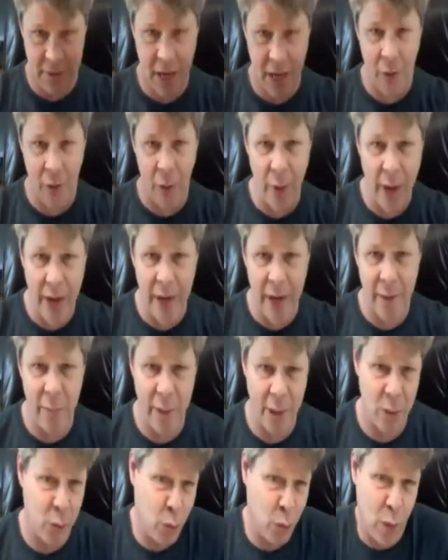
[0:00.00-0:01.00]
tirade,
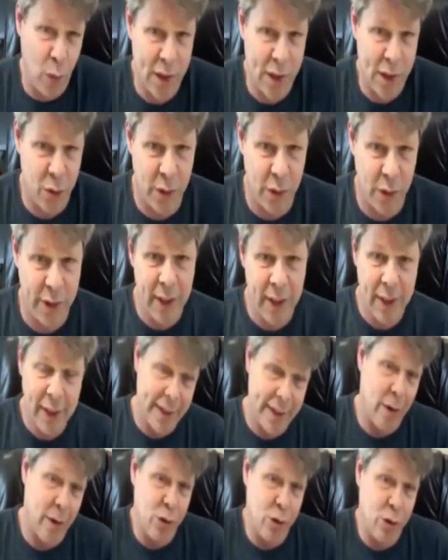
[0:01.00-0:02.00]
but it wasn't really,
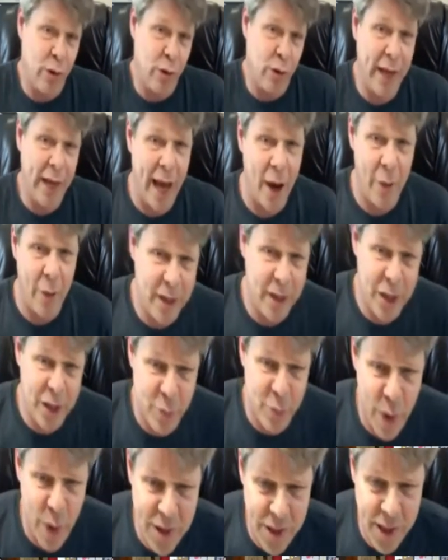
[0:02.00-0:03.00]
that was really how he
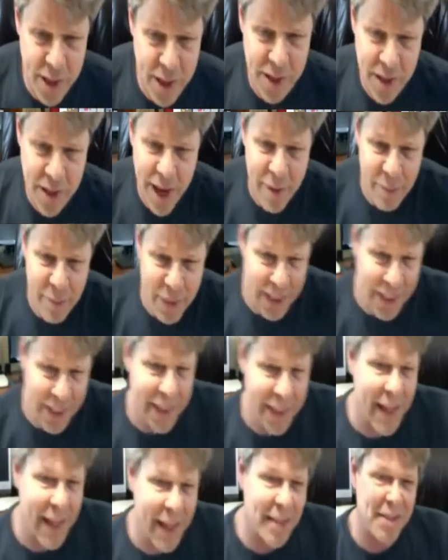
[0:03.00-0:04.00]
expressed excitement,
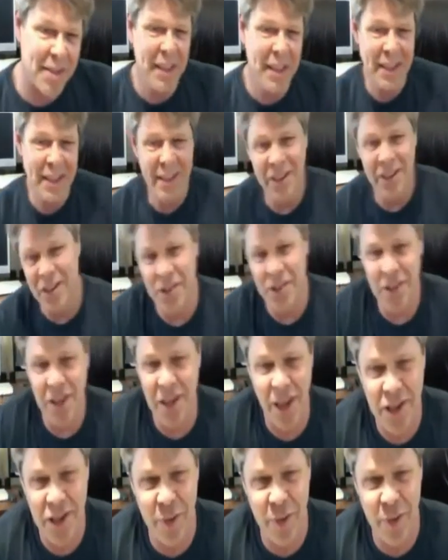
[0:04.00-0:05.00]
I guess.
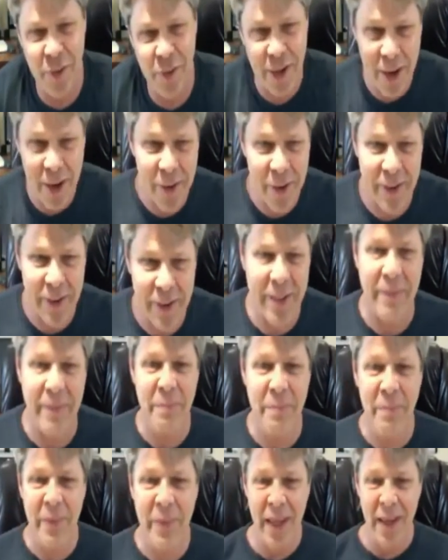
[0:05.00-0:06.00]
Just cuss about
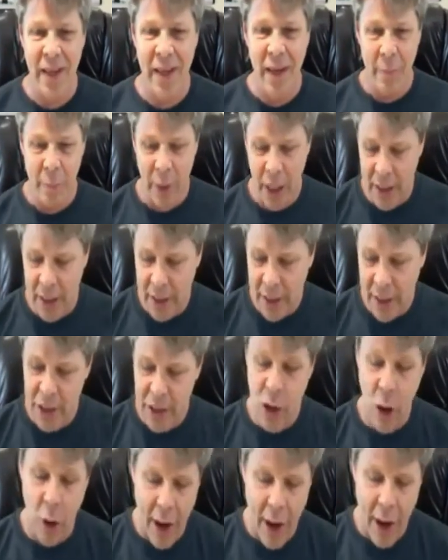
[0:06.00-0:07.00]
everything. But
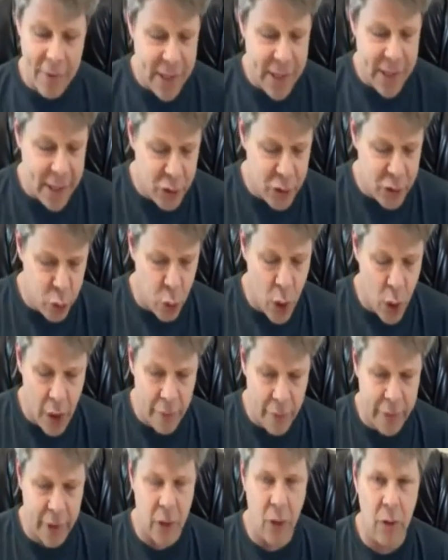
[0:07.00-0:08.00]
so I've seen
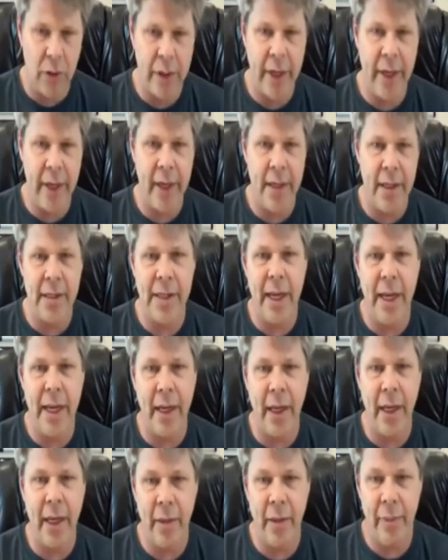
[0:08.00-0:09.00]
12 year old kids
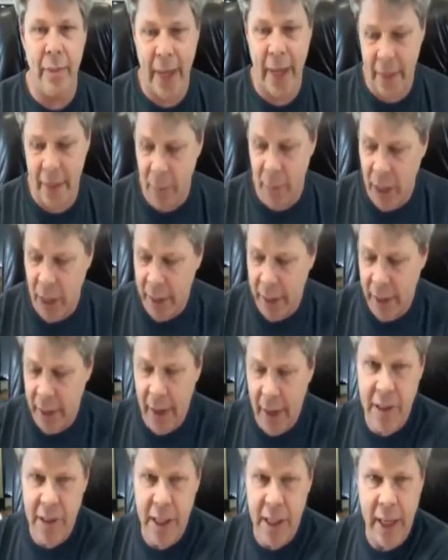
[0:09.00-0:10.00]
get in and make
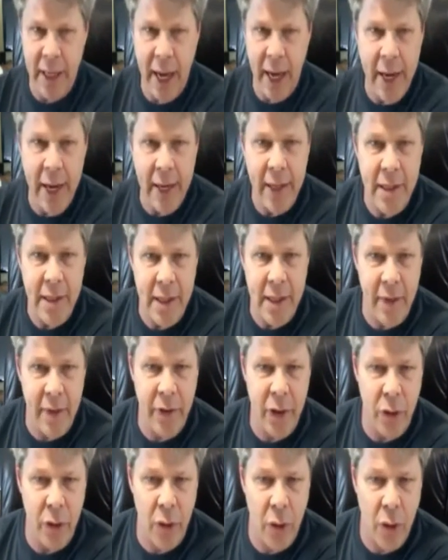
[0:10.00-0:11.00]
money. I've seen
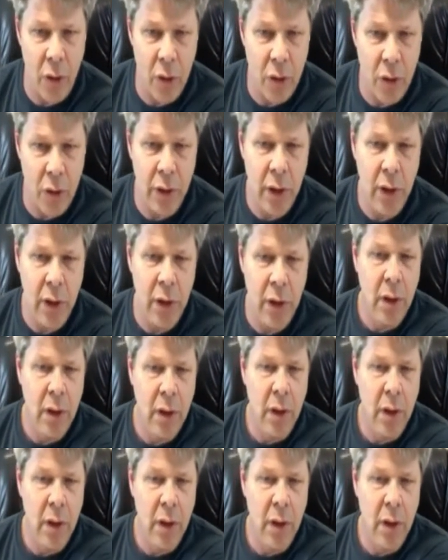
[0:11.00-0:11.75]
87 year old